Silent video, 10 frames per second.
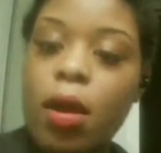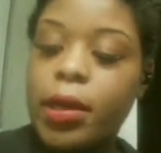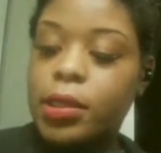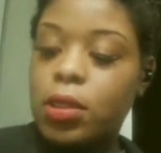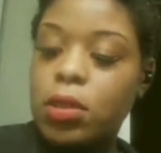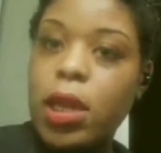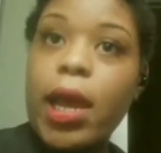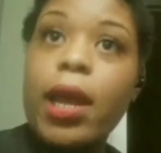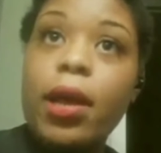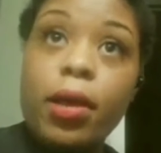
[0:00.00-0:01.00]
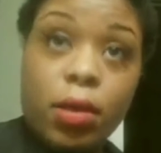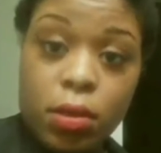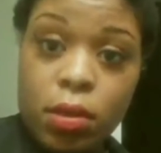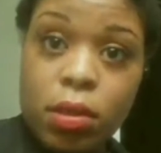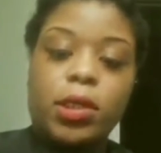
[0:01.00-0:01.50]
Alright, so
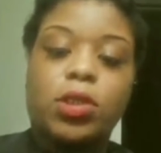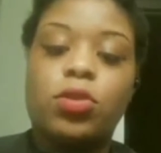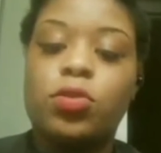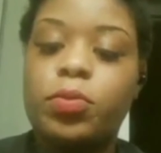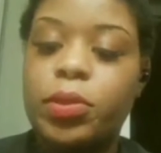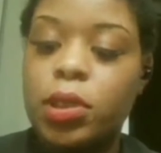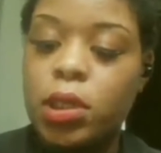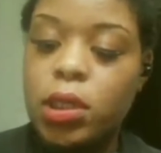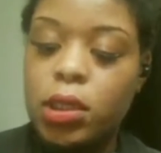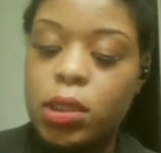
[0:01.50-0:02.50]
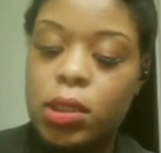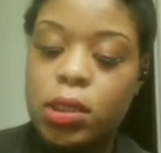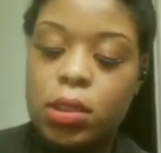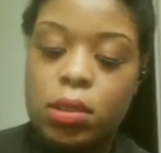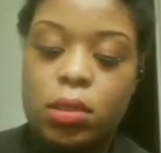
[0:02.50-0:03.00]
now I'm going to put
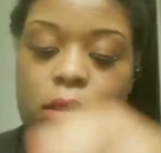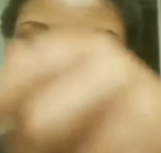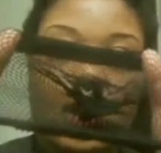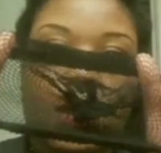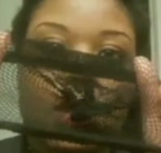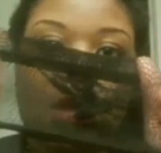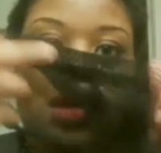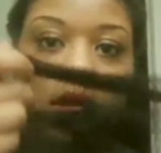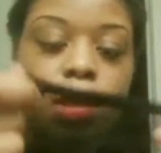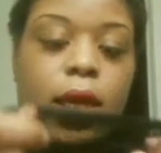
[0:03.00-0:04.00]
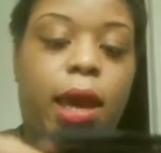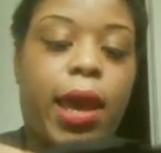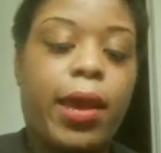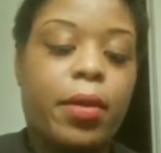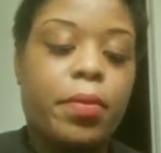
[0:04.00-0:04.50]
the
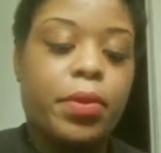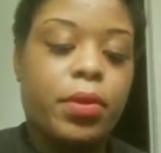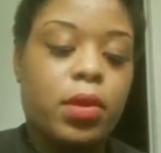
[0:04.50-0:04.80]
cap,